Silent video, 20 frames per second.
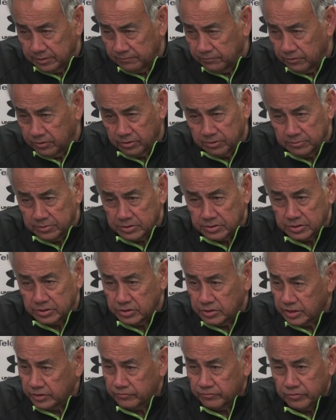If you're going to be
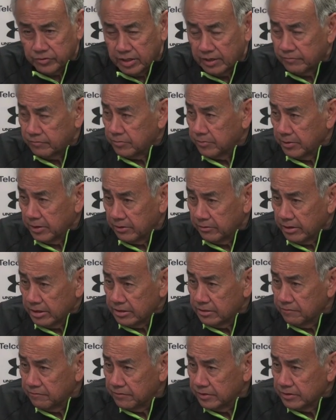successful, you have to play
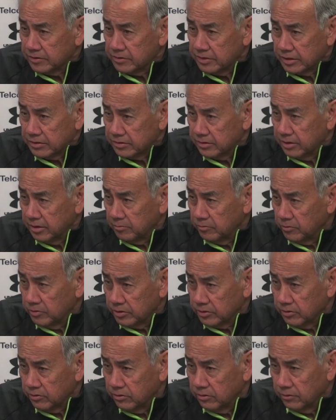great defense. That's the number
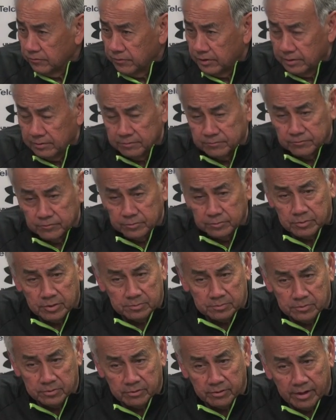one goal of our
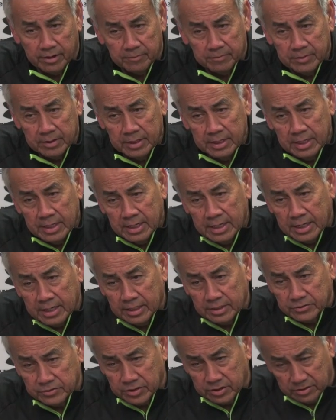football program.
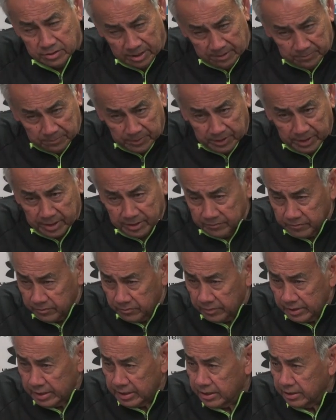It's our game plan
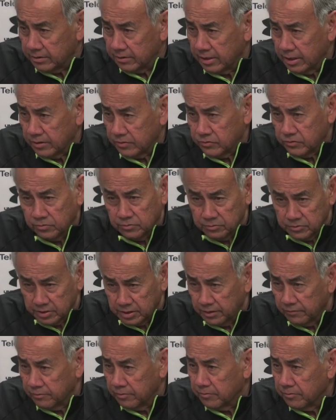every week, and so we'll
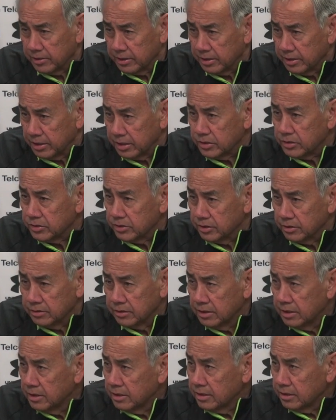give him what he needs to
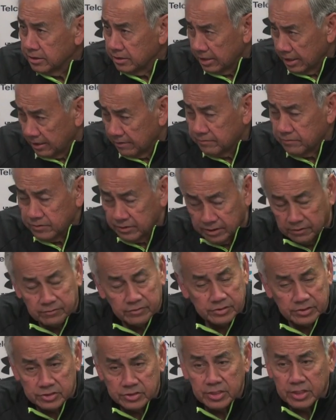
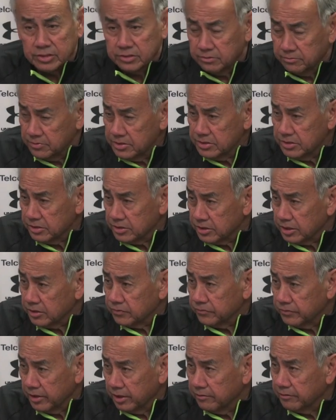give us a chance to be
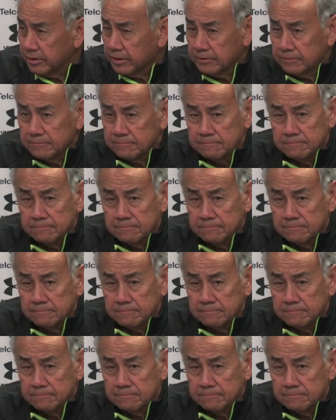successful that way.